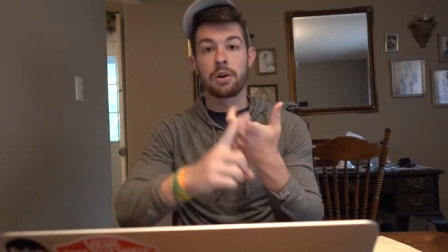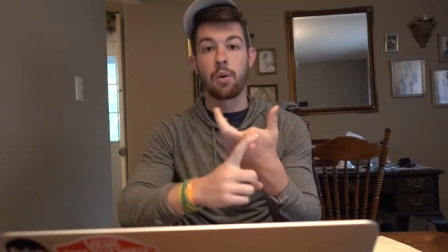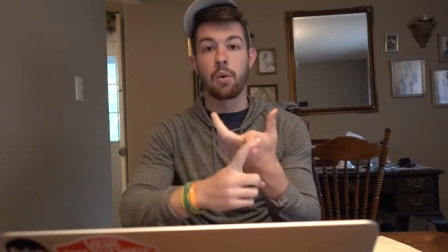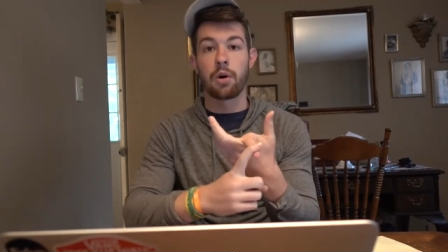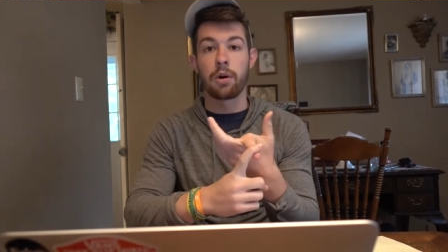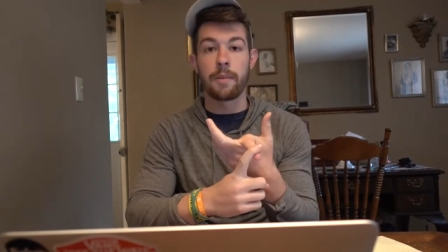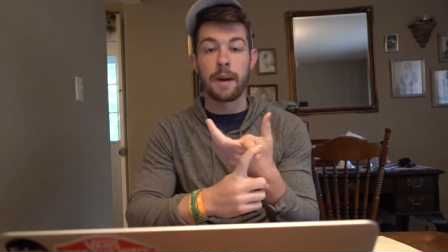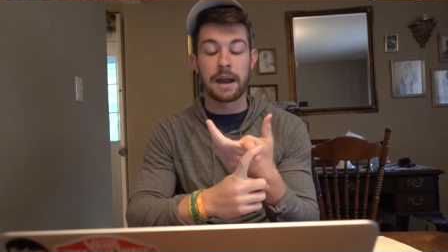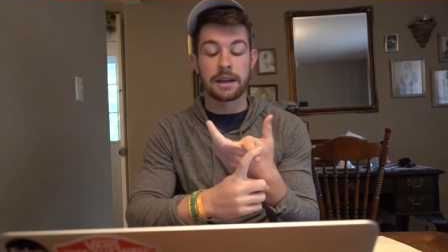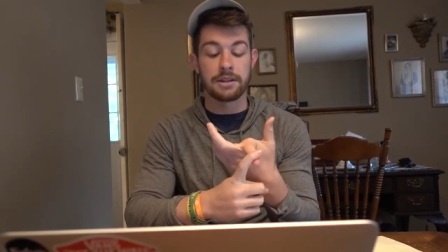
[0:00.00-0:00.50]

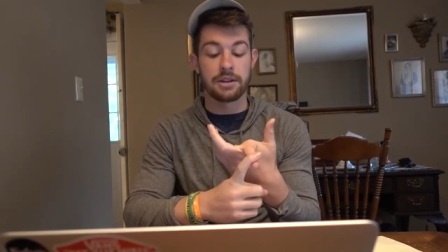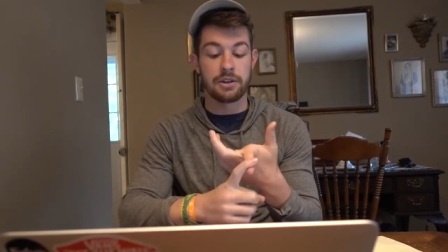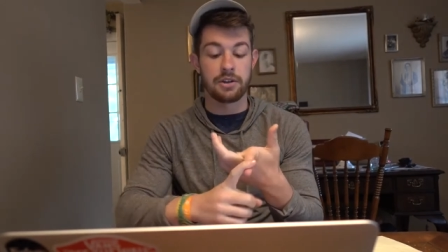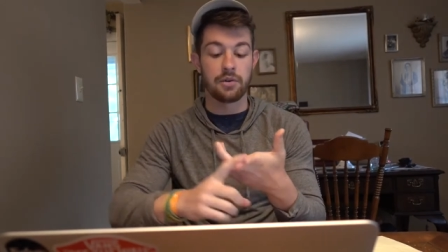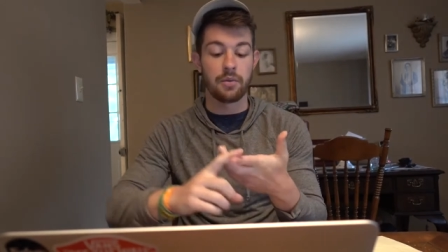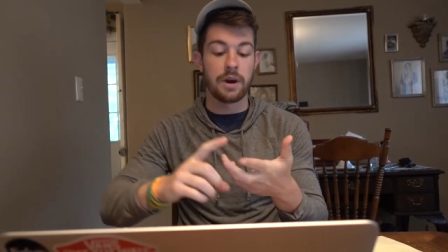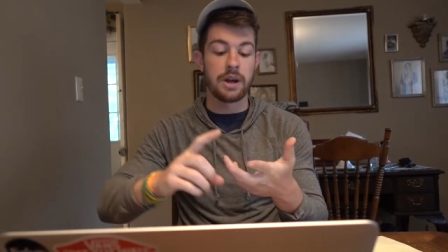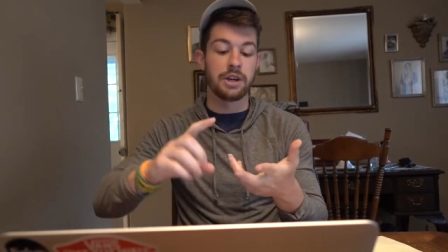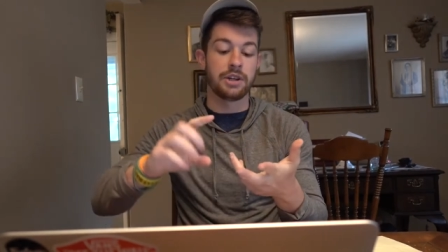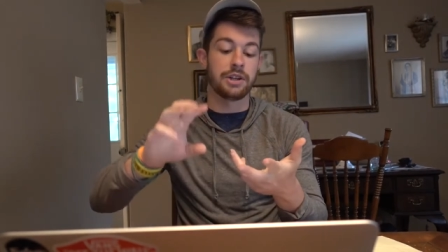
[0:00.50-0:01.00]
Quarterback
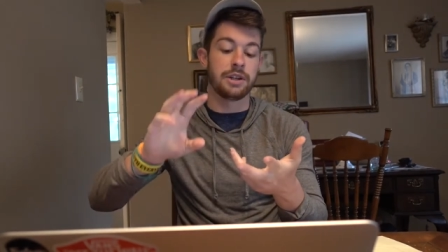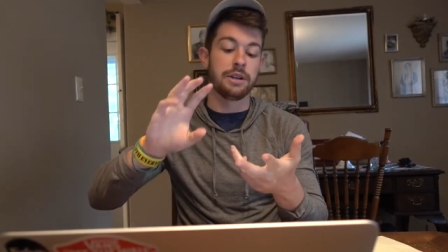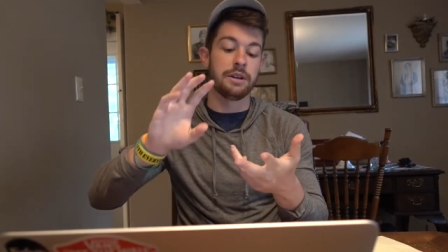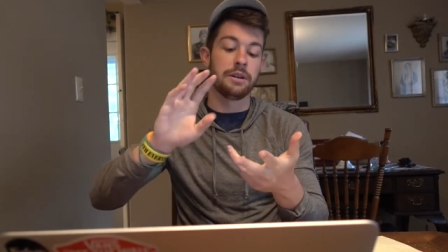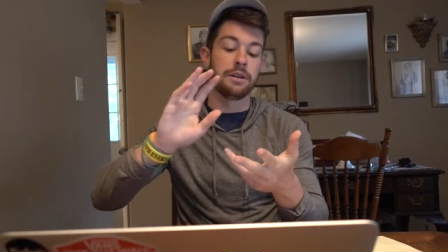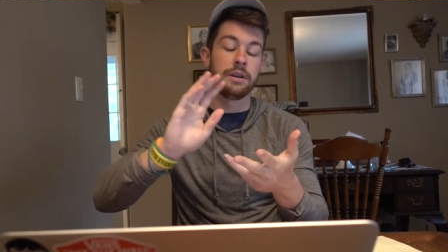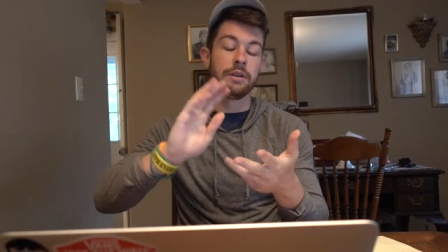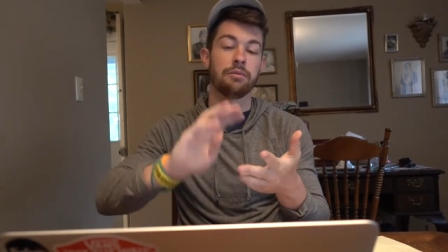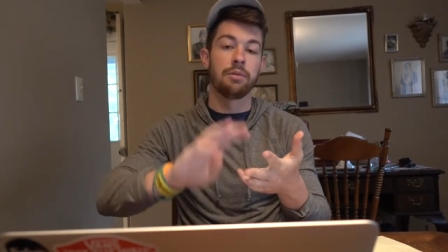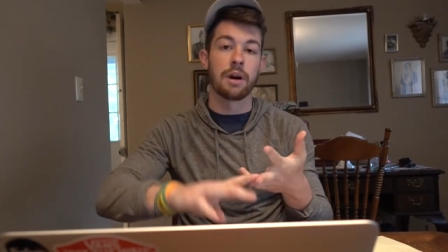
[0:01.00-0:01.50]

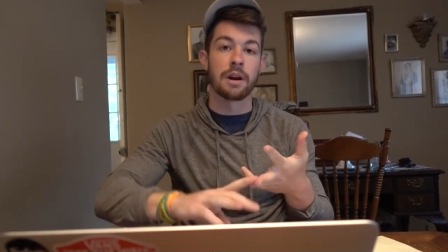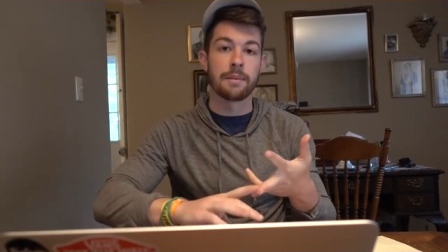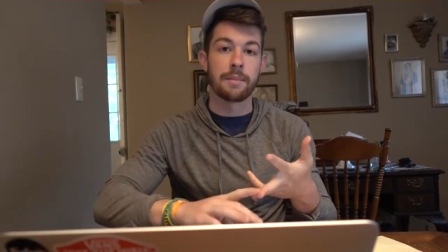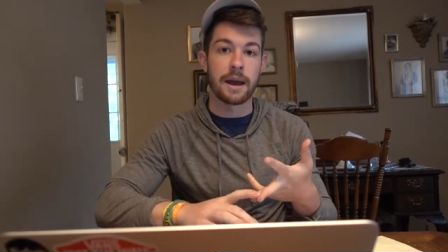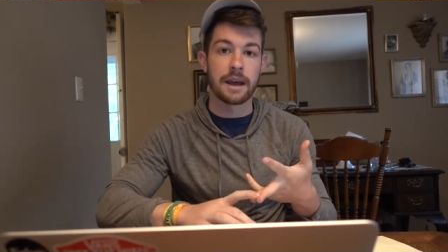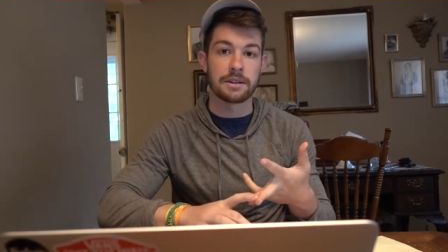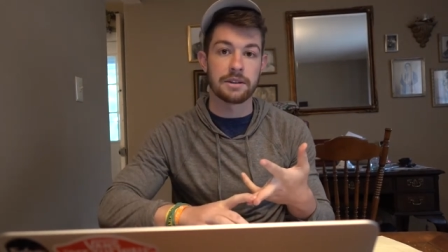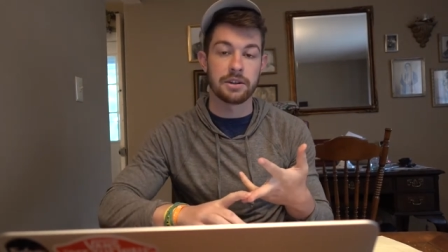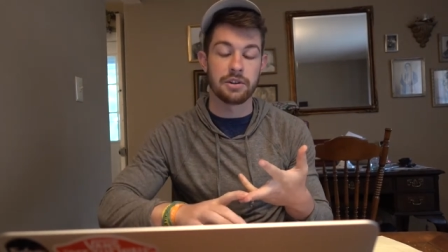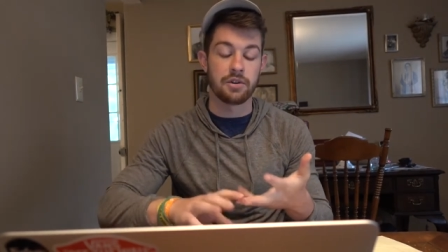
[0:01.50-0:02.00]
situation, the running
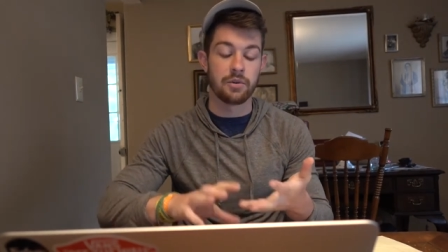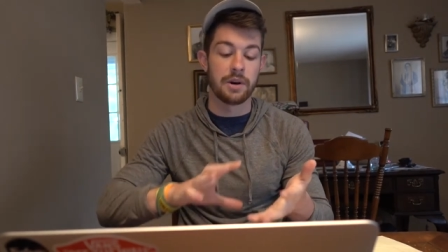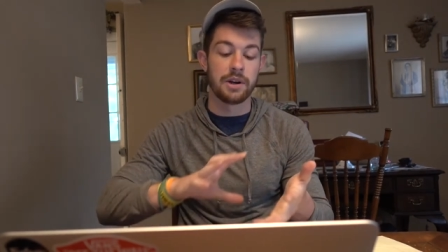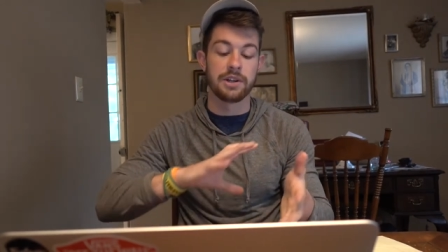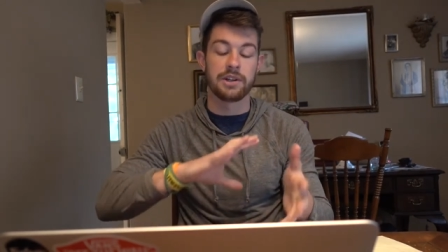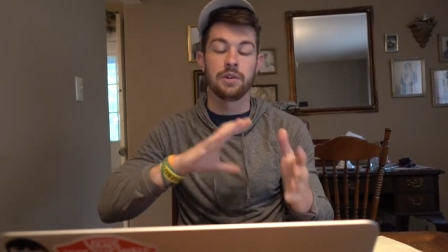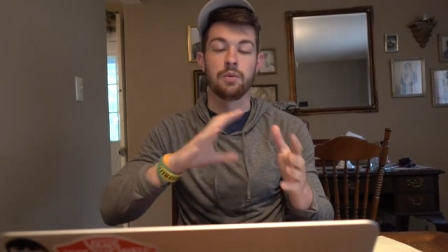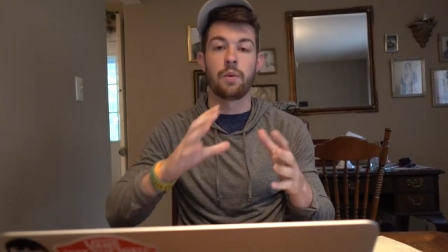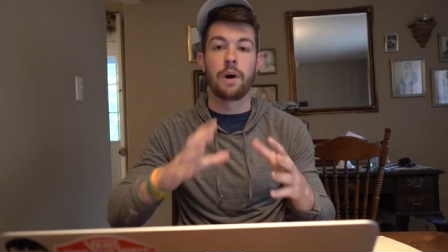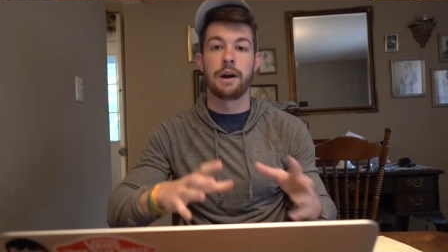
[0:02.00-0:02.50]
back
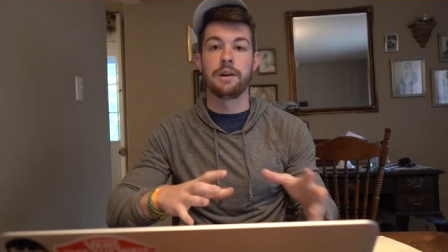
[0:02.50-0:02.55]
situation,